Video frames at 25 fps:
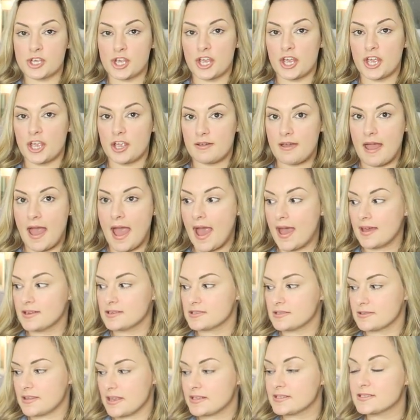two
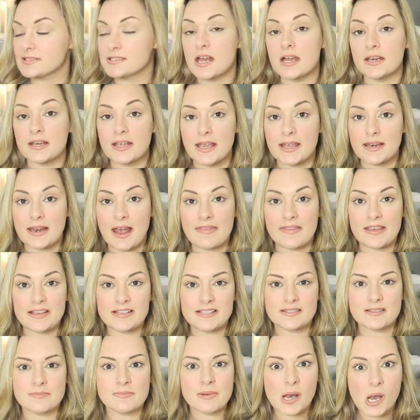and they're stunning and
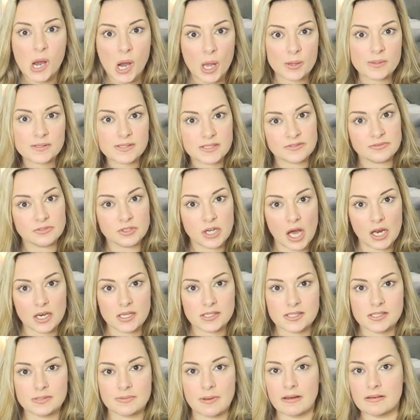they did them in loads of different
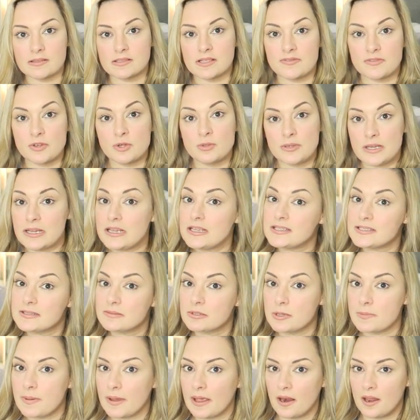colours as well. So if you need
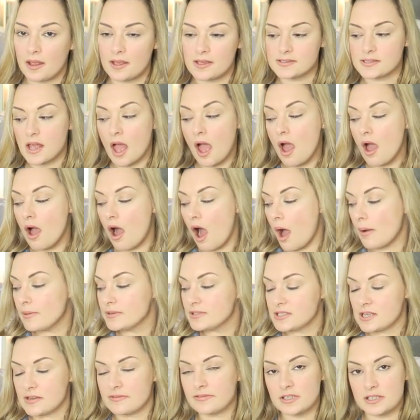some new pillows, I
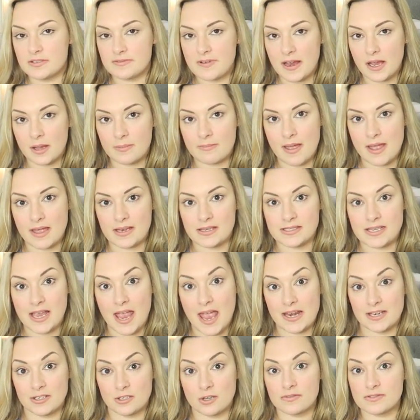would definitely recommend
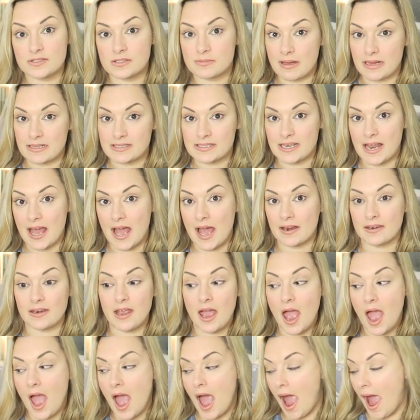heading off to Matalan
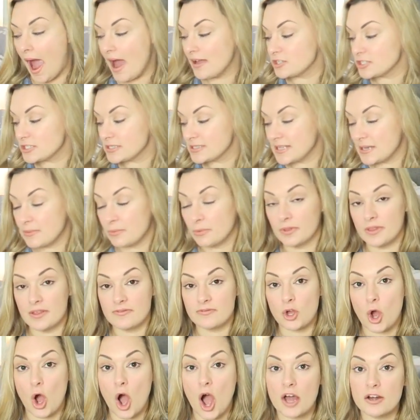and just seeing what
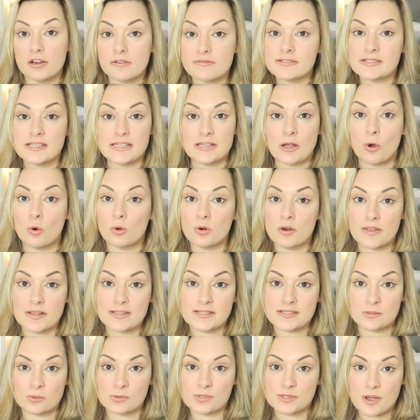they've got. And obviously all of
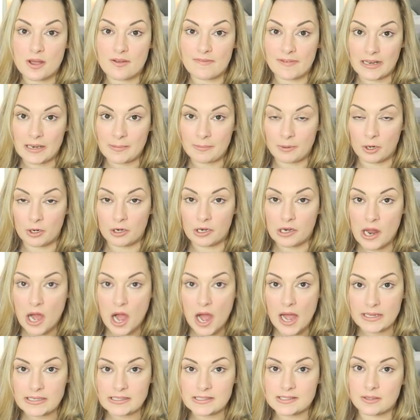this is also available
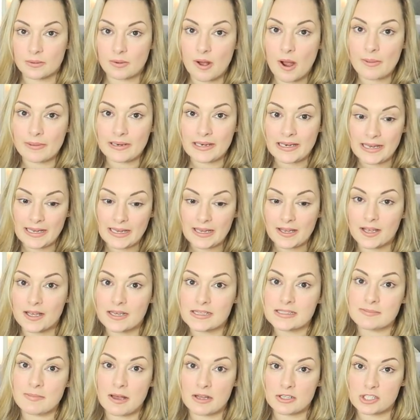online. So I will
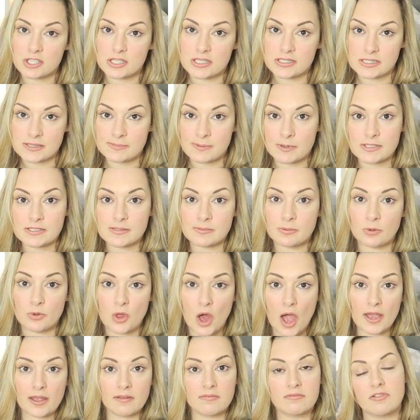link as much of this as possible
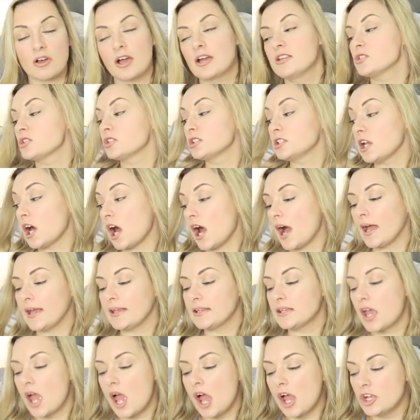that I can find
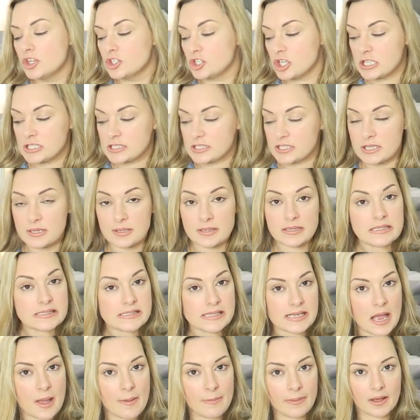online just so you
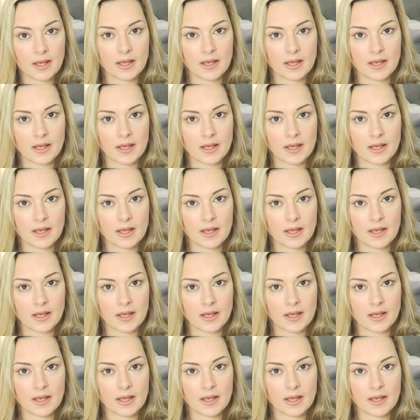can see it